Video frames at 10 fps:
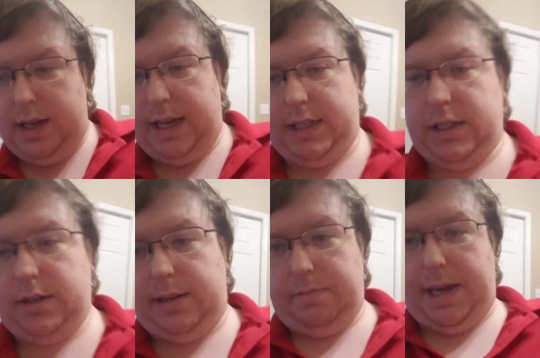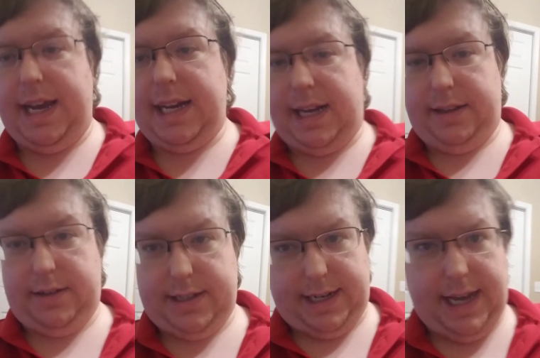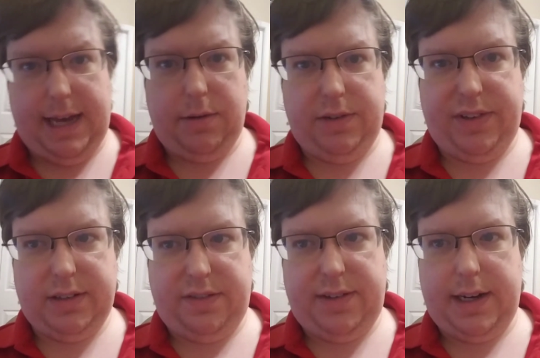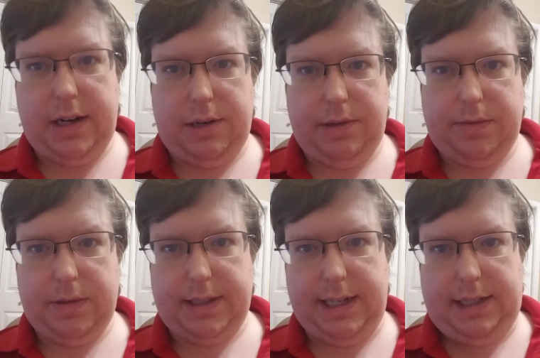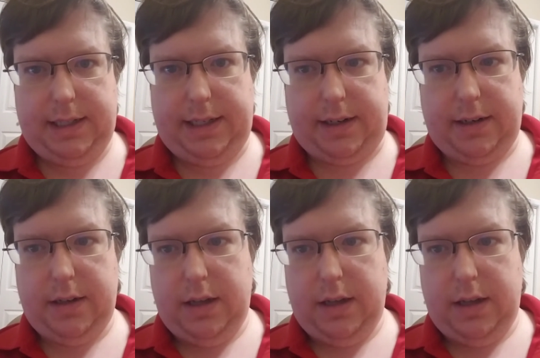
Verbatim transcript: And so I'm banging on there saying, "Hey, what if there's a fire? How am I supposed to get out of here?"